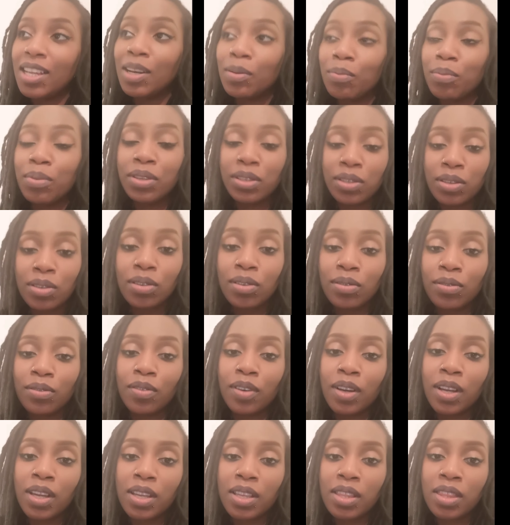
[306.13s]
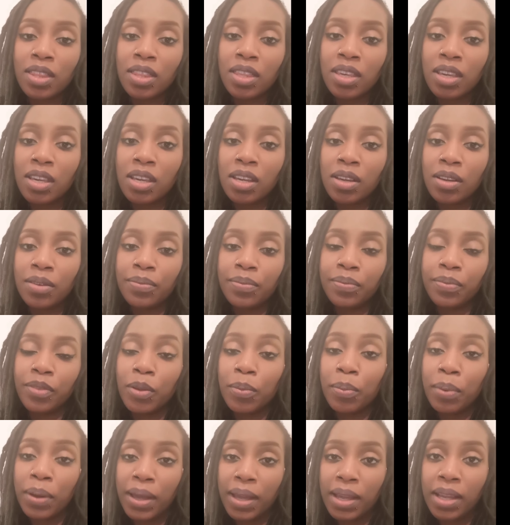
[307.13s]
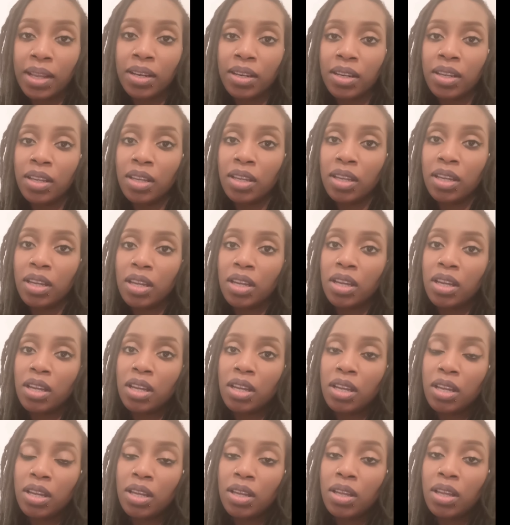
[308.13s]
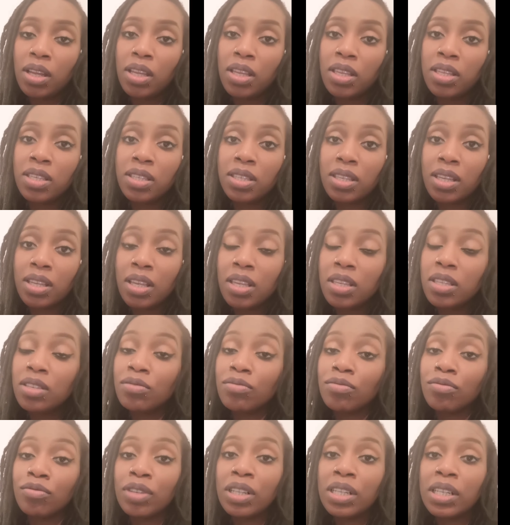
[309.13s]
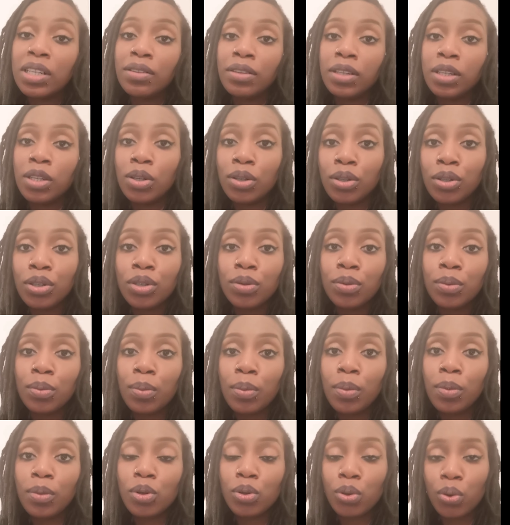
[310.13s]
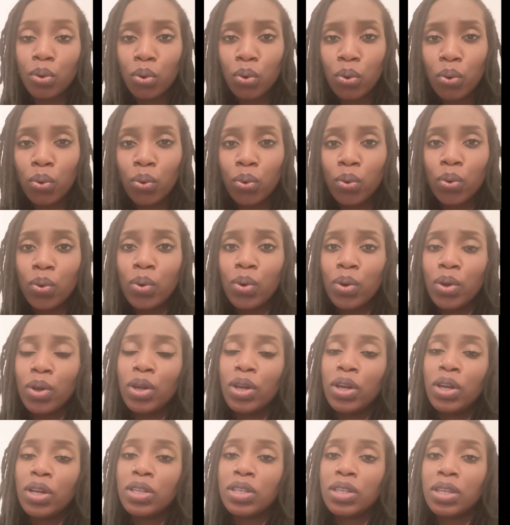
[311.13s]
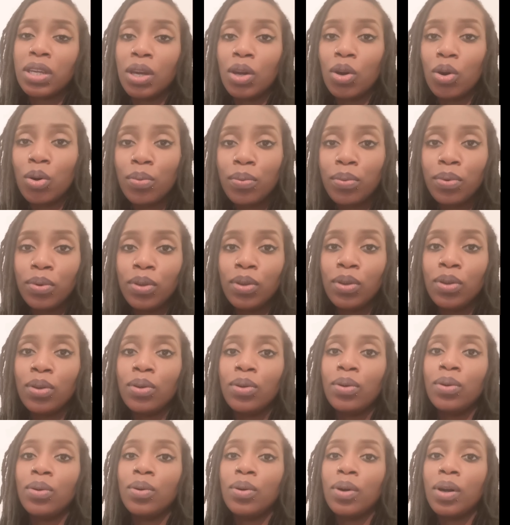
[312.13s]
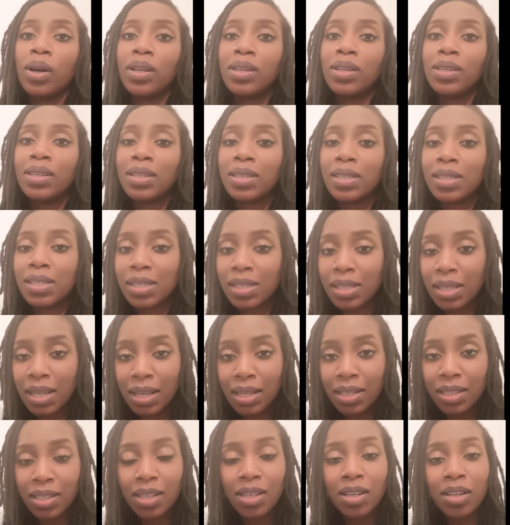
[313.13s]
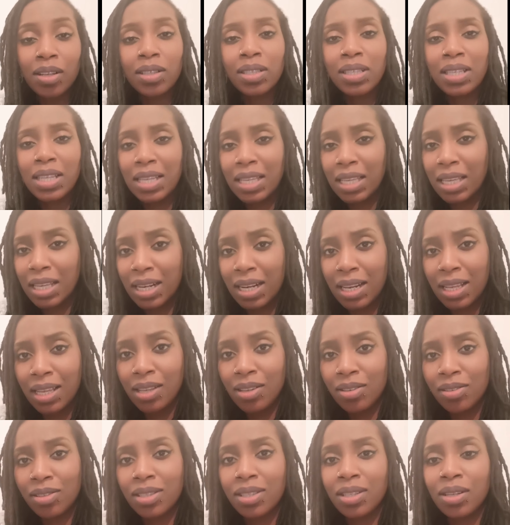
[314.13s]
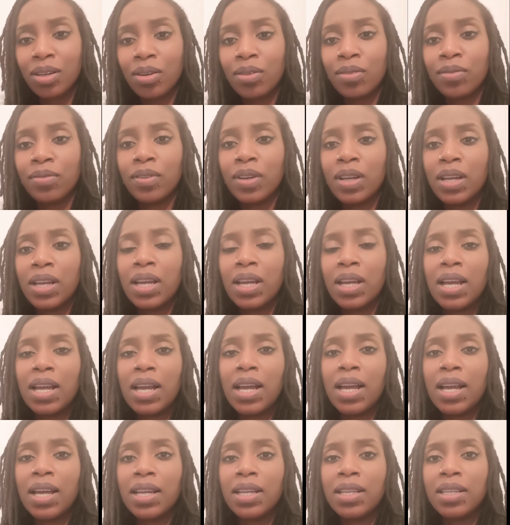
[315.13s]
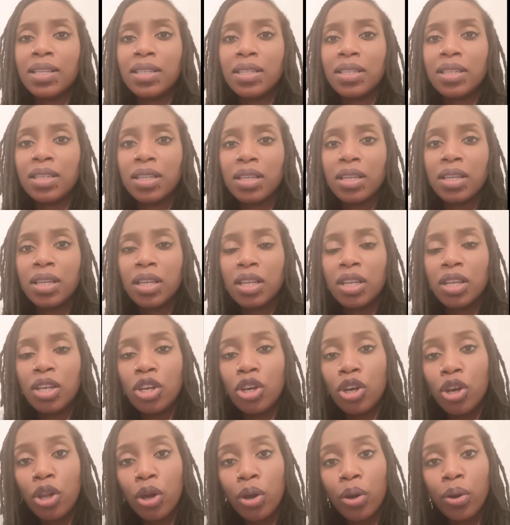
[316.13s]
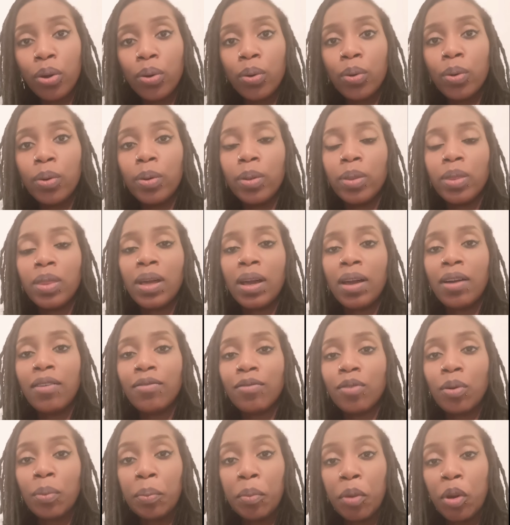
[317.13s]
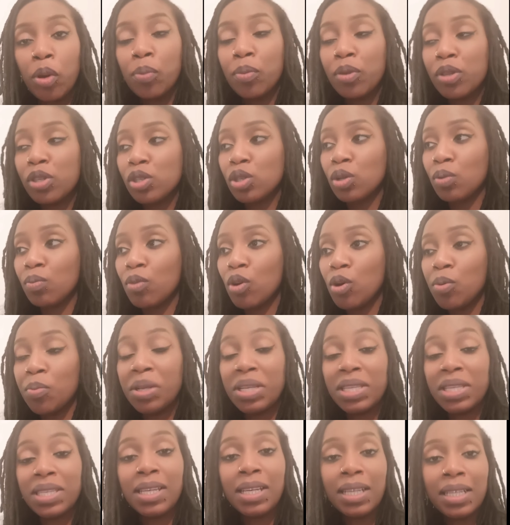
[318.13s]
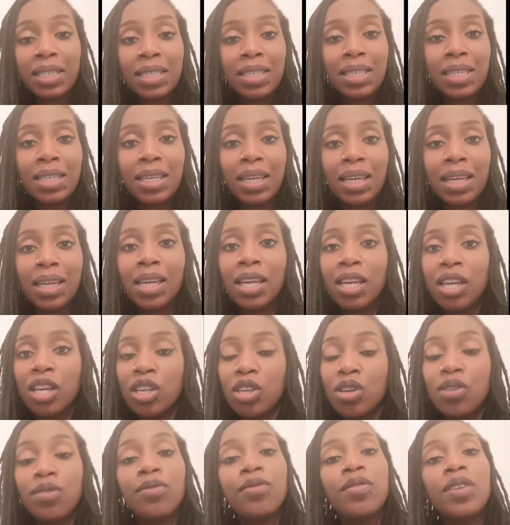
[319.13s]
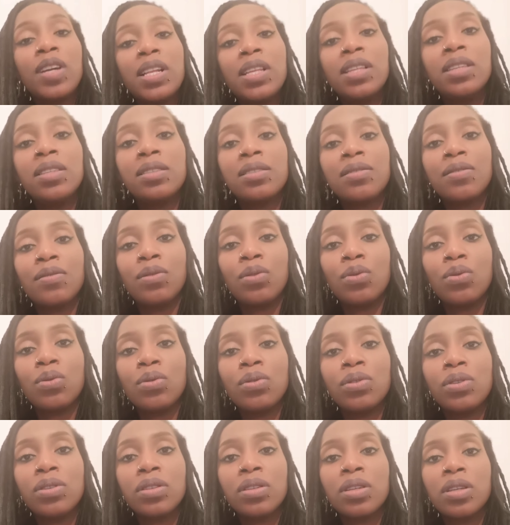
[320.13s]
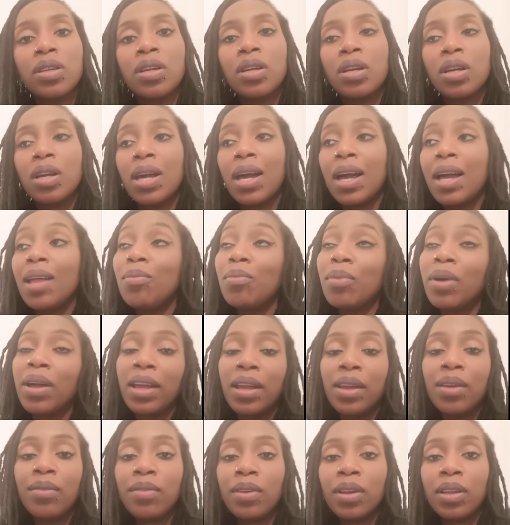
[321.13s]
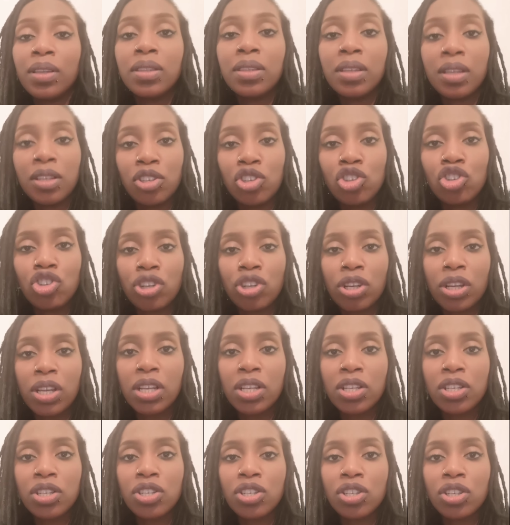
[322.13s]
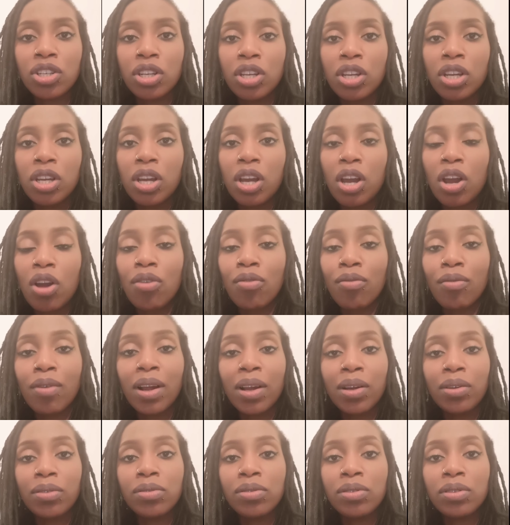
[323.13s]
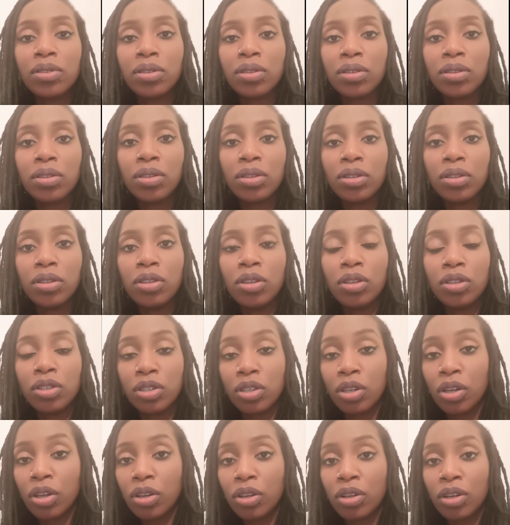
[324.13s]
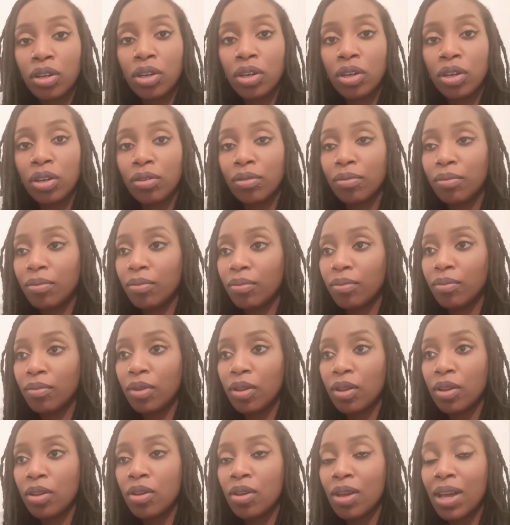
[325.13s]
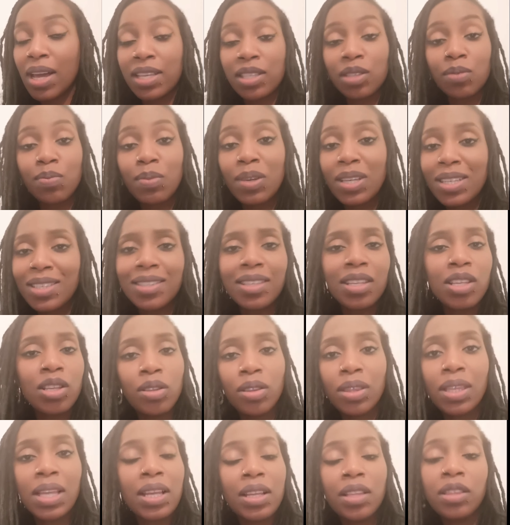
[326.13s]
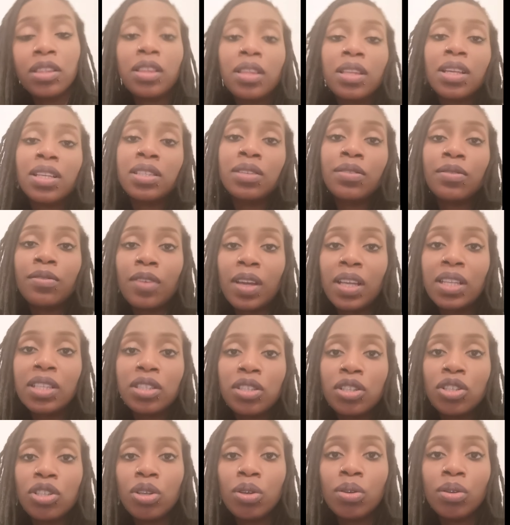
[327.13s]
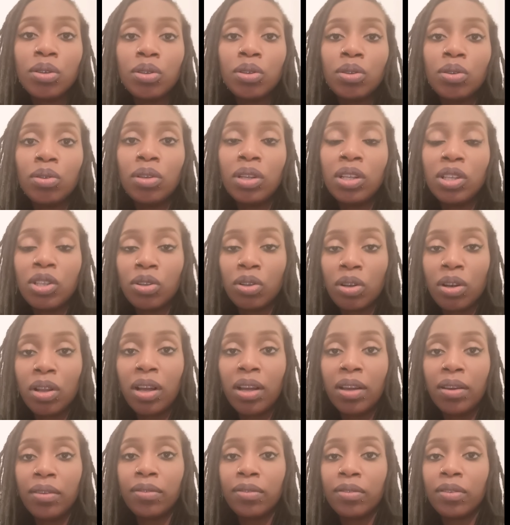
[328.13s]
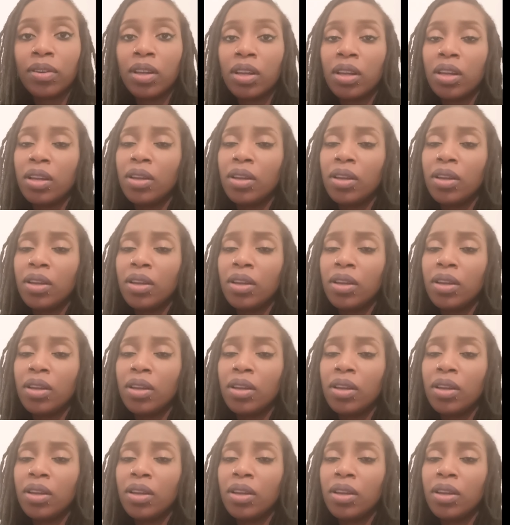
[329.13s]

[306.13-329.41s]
and personifying the pain is a really good tool to help you understand and articulate yourself, and know that from moment to moment, day to day, your feelings, thoughts, and behavior does change around your certain aspects that's affecting you in your life.